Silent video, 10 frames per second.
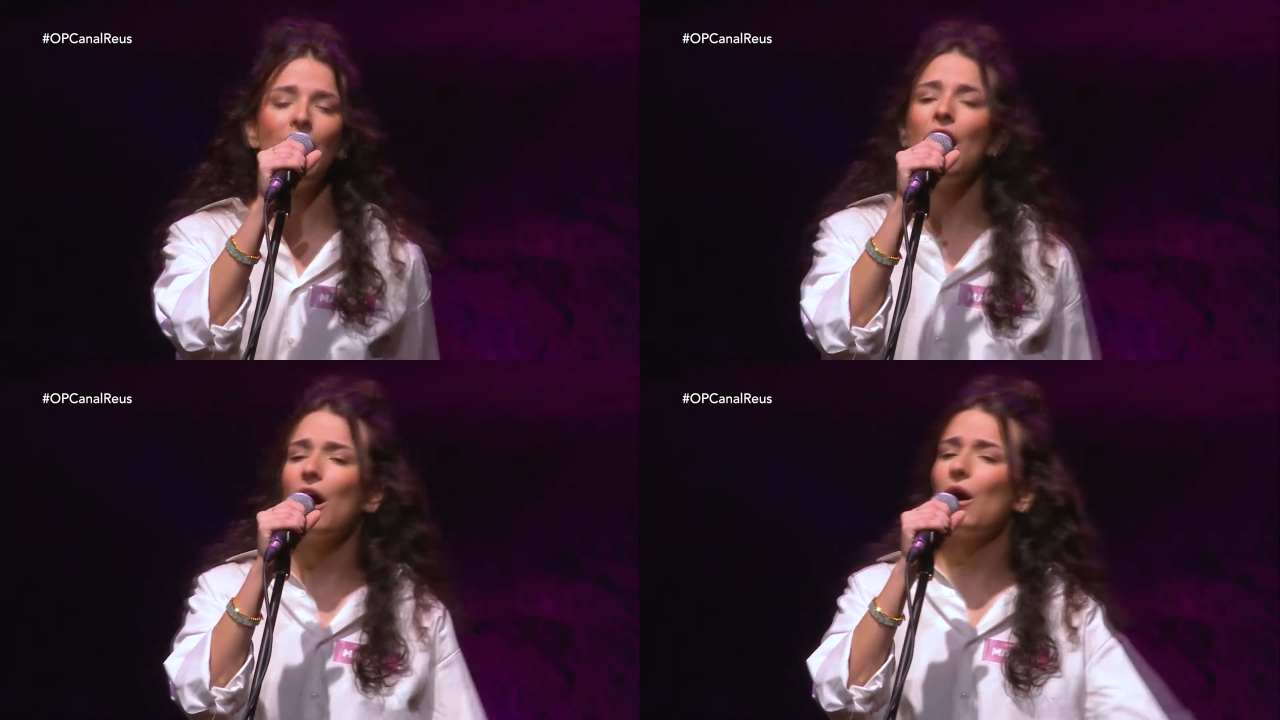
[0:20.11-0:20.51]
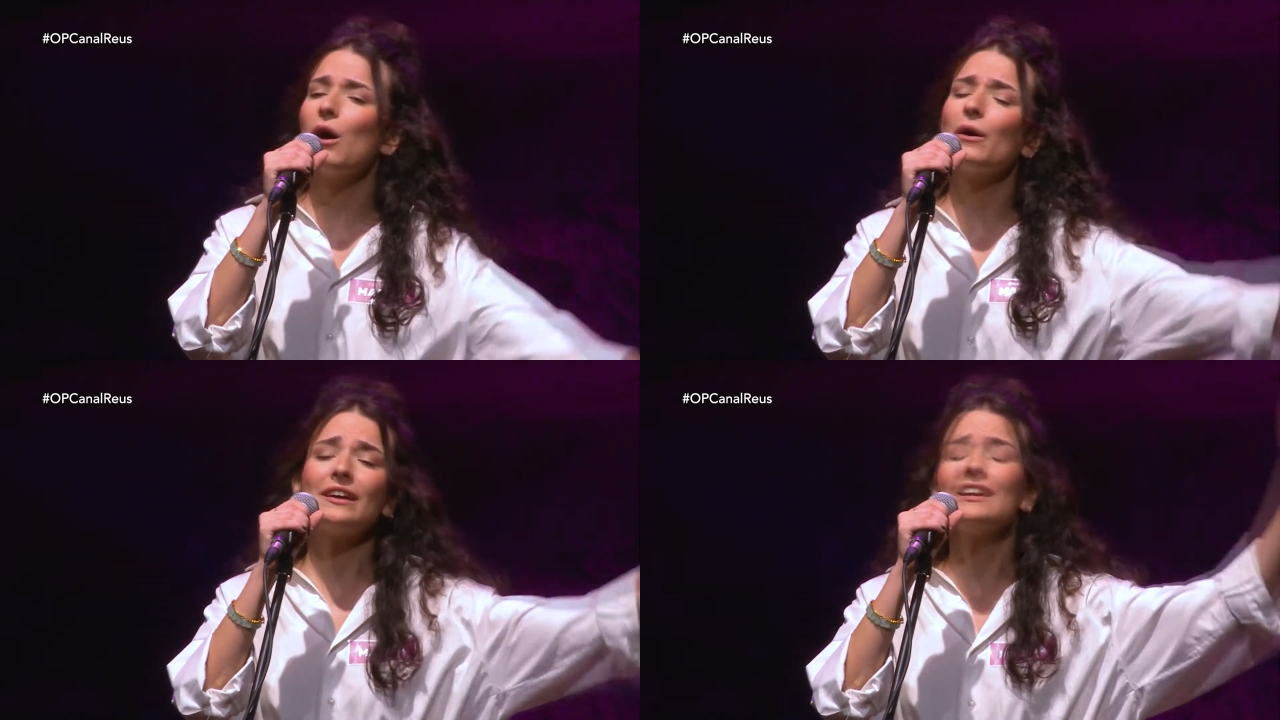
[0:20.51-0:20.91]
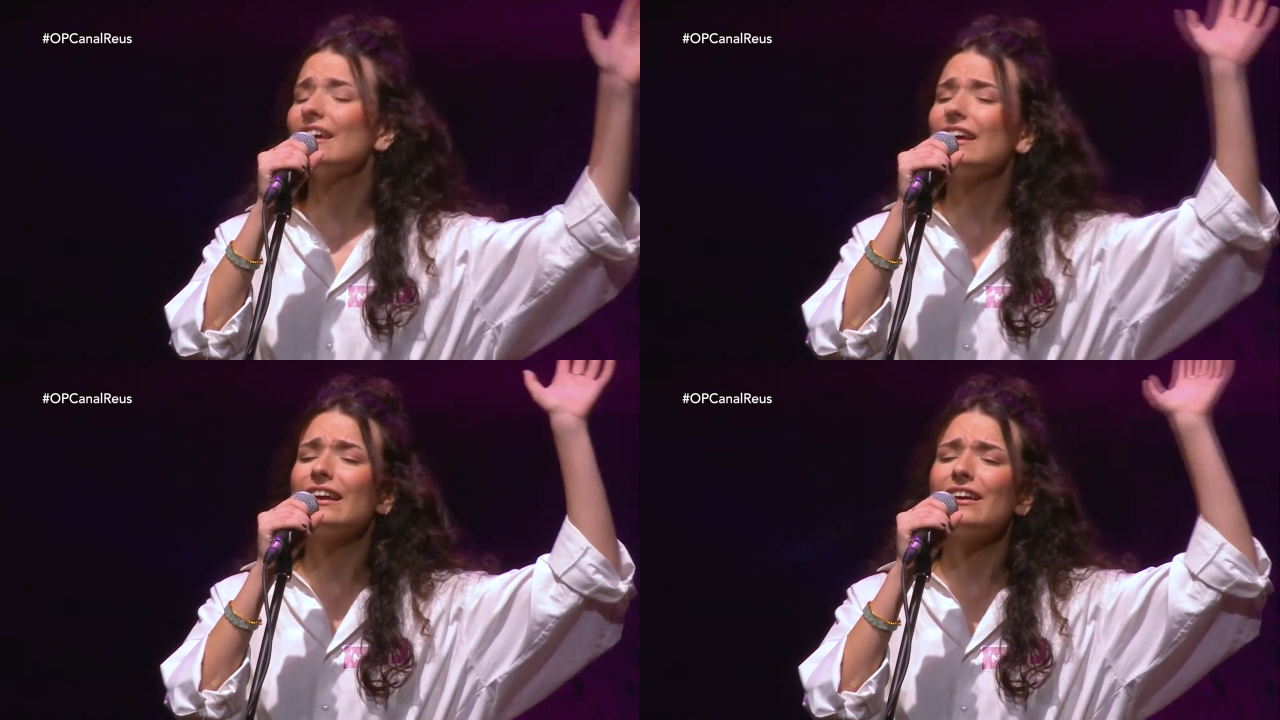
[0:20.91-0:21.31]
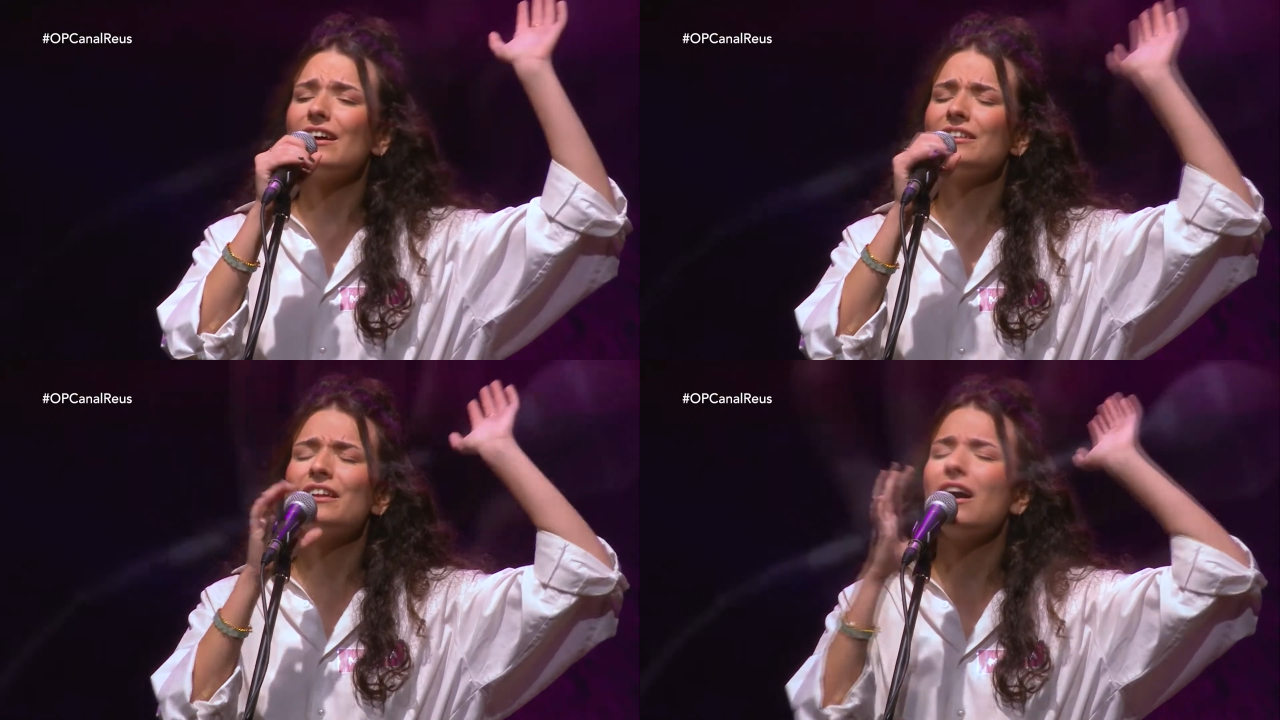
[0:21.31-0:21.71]
Oh, and he
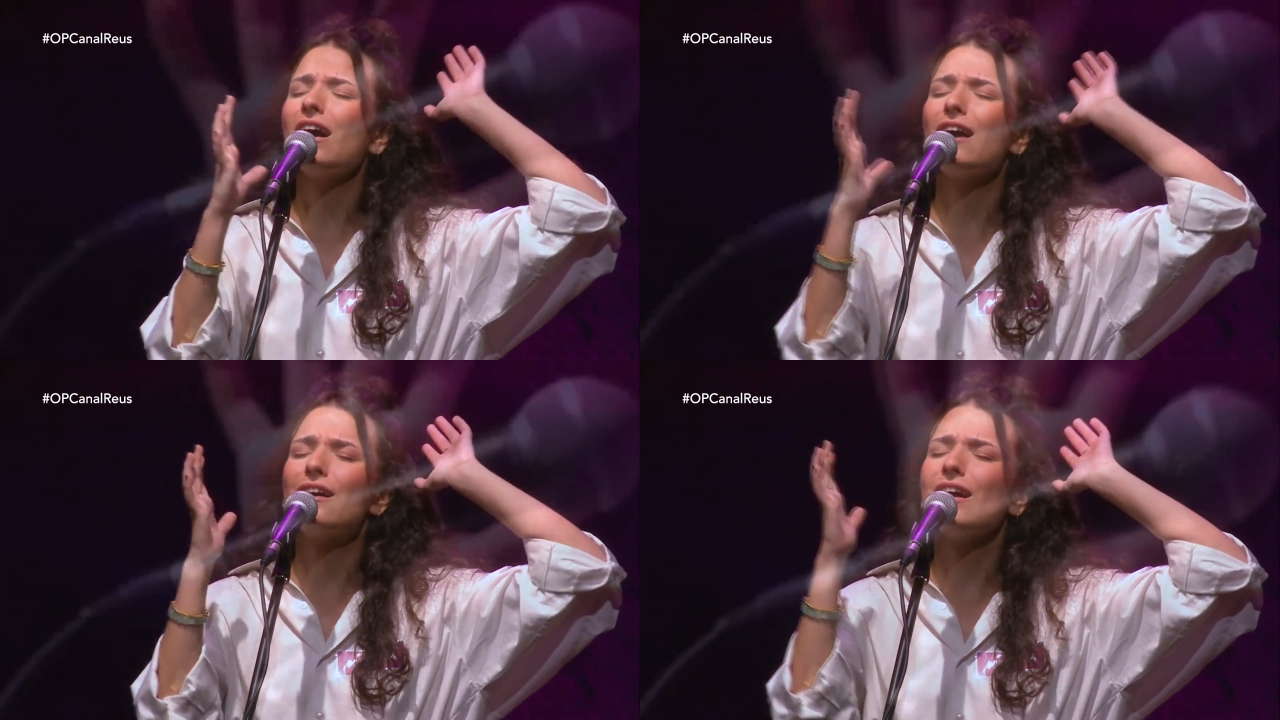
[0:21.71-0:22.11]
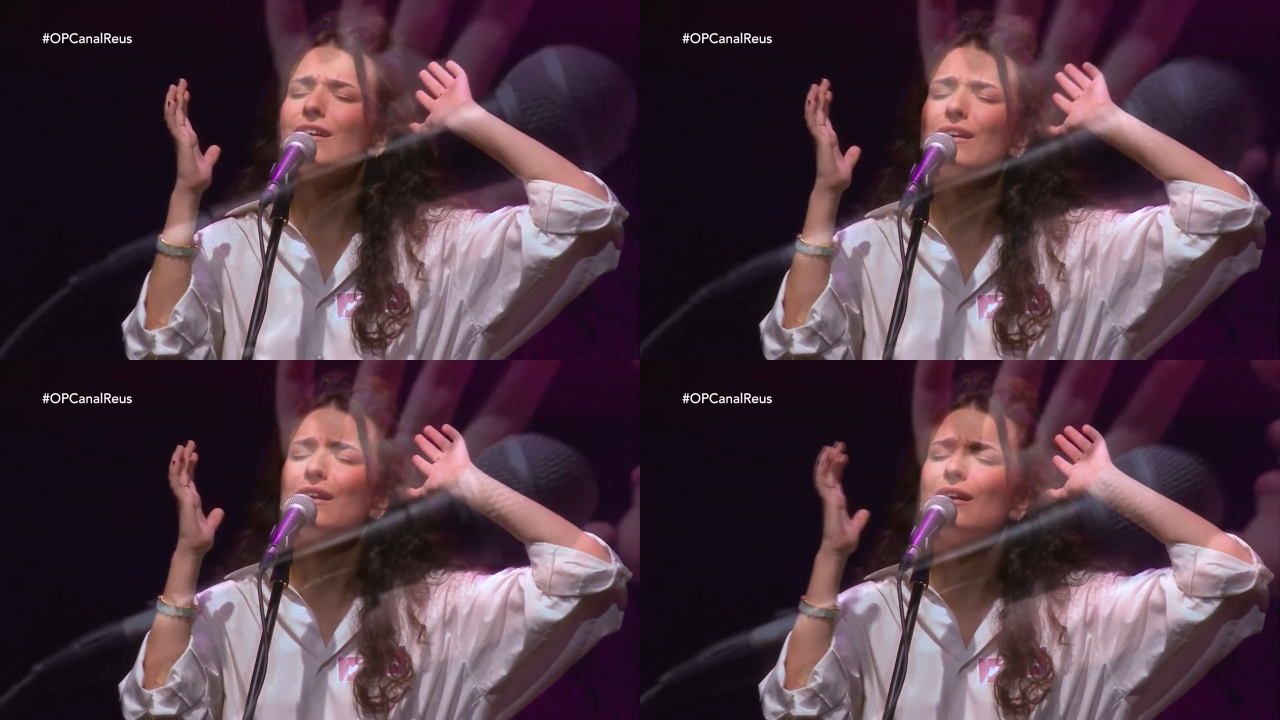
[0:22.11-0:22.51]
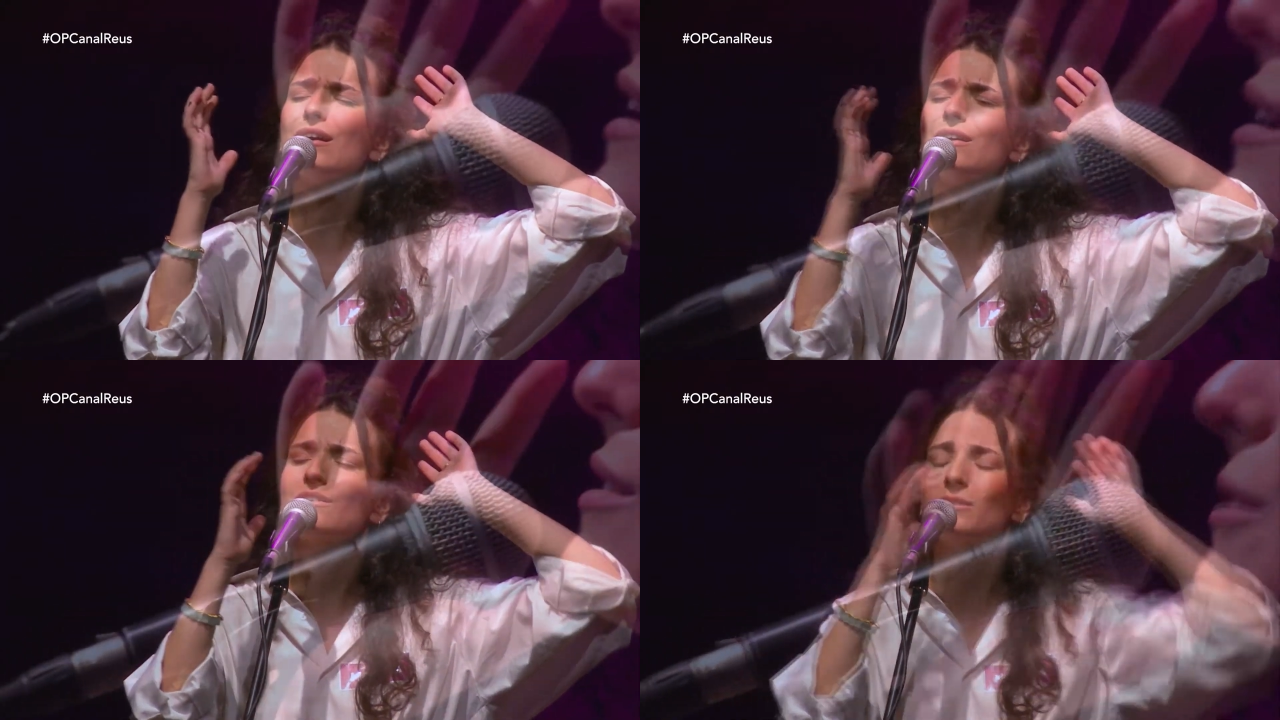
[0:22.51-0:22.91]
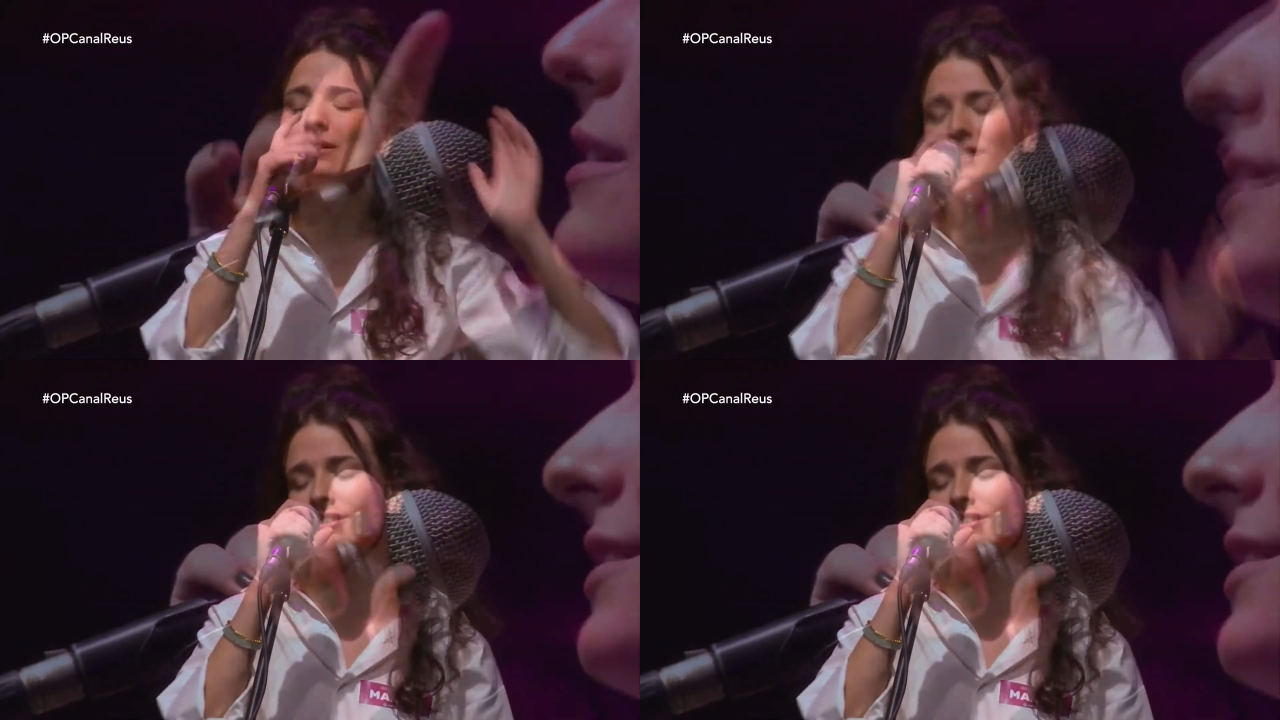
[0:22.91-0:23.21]
don't know